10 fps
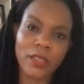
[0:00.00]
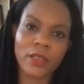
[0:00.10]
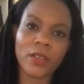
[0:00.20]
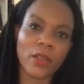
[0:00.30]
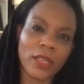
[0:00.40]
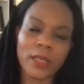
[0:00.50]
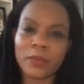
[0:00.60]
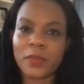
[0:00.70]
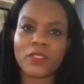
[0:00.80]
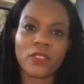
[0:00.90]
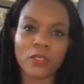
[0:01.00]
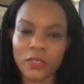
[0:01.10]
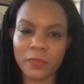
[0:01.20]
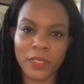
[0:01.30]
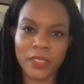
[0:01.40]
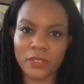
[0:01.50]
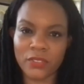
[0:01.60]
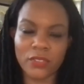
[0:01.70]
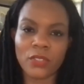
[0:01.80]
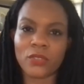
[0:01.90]
and still be,
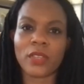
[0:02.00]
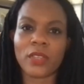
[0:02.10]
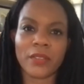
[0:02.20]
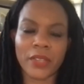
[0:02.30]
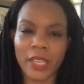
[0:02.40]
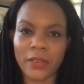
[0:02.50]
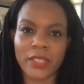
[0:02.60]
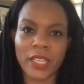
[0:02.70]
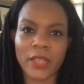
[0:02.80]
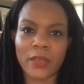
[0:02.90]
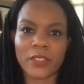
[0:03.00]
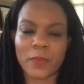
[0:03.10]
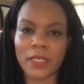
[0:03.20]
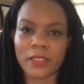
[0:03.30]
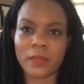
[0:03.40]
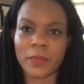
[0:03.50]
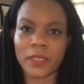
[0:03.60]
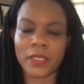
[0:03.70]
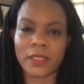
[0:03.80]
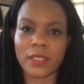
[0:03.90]
doing all their caretaking
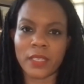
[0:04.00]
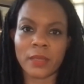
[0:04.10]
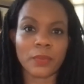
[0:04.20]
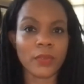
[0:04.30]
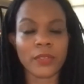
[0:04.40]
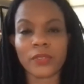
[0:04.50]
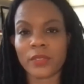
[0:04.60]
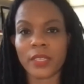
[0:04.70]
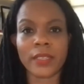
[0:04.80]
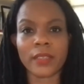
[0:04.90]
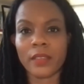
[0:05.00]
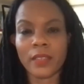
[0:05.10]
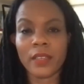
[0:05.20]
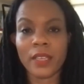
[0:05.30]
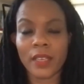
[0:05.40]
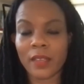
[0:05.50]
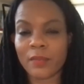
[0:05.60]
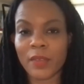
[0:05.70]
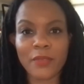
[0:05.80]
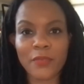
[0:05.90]
responsibilities. And employers are like,
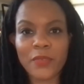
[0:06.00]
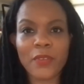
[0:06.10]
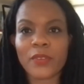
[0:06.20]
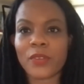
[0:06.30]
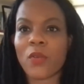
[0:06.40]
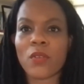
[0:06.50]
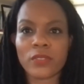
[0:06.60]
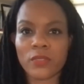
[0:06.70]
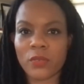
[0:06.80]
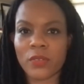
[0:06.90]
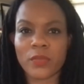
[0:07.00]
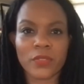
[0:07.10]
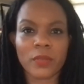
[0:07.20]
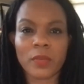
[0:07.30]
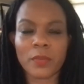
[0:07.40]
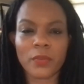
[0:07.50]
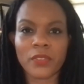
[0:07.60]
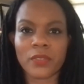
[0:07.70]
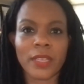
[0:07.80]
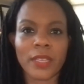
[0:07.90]
we've heard horror stories where some
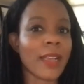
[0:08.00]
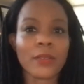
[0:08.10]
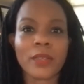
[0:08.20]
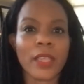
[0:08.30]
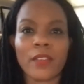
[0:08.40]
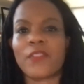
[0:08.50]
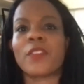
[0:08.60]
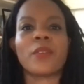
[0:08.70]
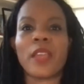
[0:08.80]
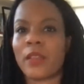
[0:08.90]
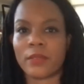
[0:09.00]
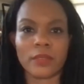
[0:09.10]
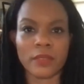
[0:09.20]
employees are like, I don't care, figure it out.